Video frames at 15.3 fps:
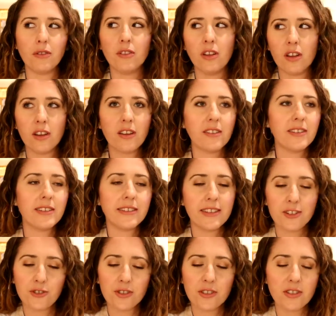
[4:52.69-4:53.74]
look
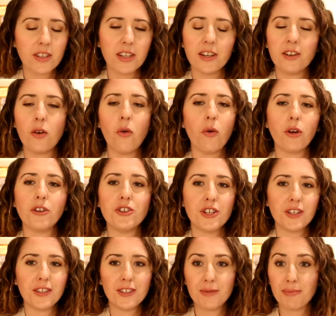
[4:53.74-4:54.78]
disinterested, or
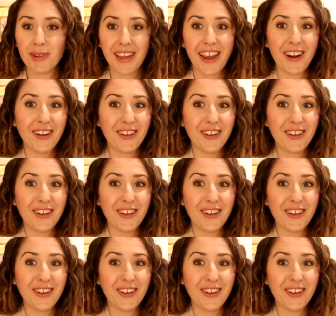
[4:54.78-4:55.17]
just plain